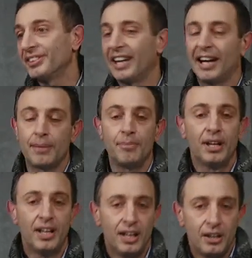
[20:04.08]
time
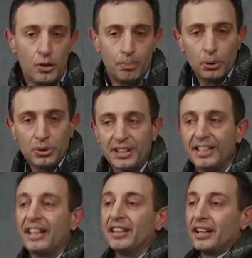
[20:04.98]
you put
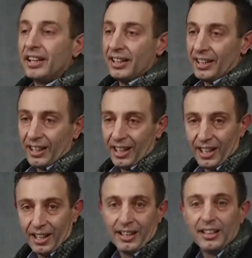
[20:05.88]
it in the
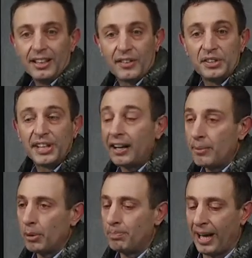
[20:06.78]

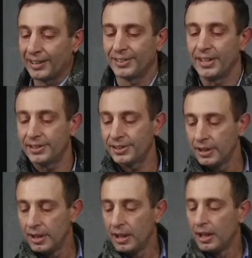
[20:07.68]
recyclable plastics.
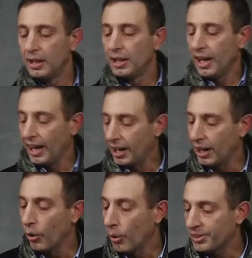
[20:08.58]

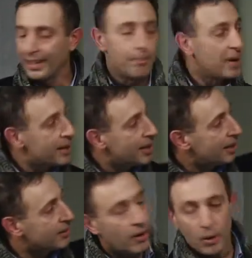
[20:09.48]
Or Tabli, you know,